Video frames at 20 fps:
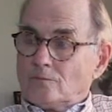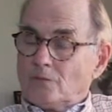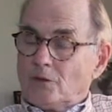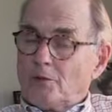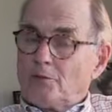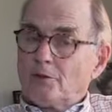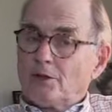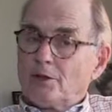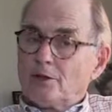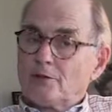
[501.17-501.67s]

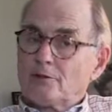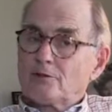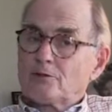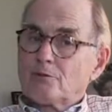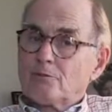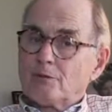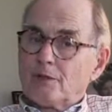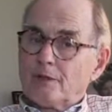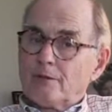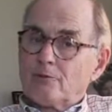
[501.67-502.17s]
We would lose
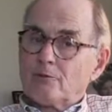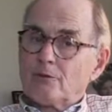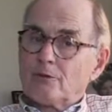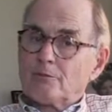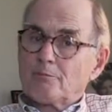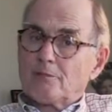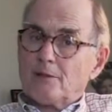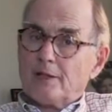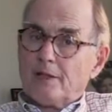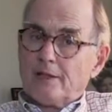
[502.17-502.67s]
about
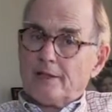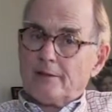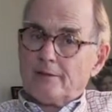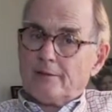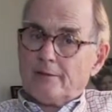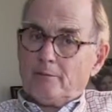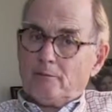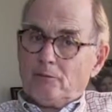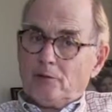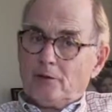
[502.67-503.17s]
one
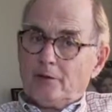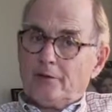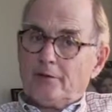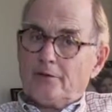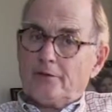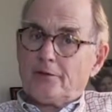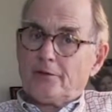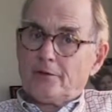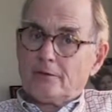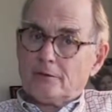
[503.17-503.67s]
pilot a month.